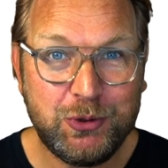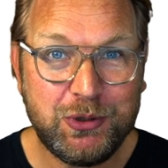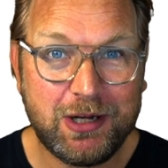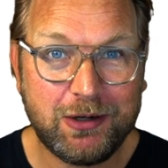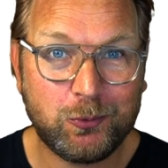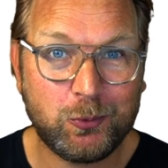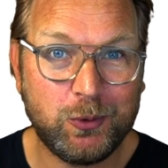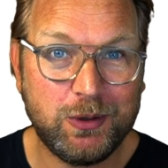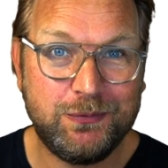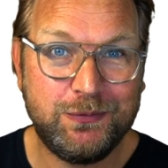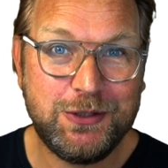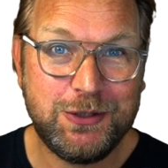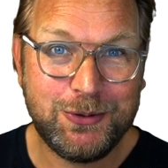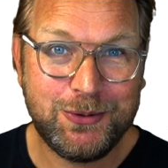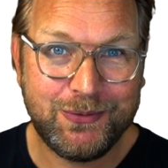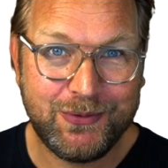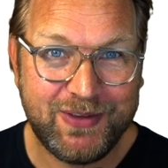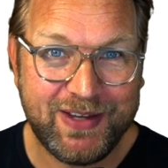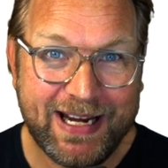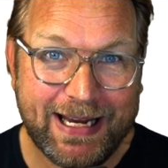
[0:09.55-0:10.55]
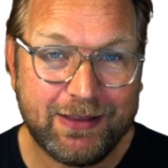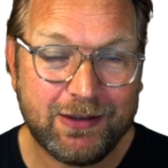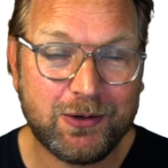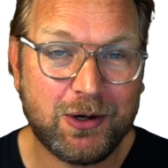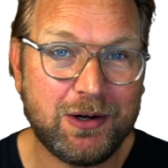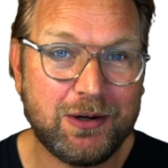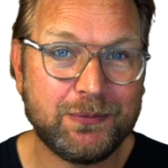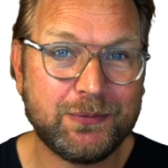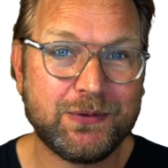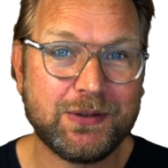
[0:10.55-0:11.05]
not review that
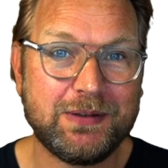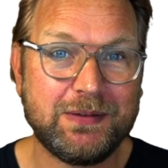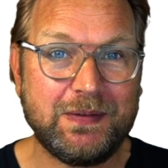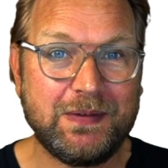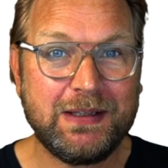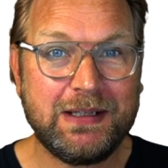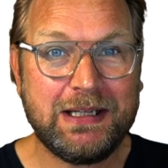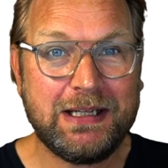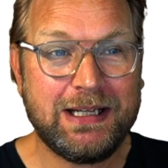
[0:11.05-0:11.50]
often.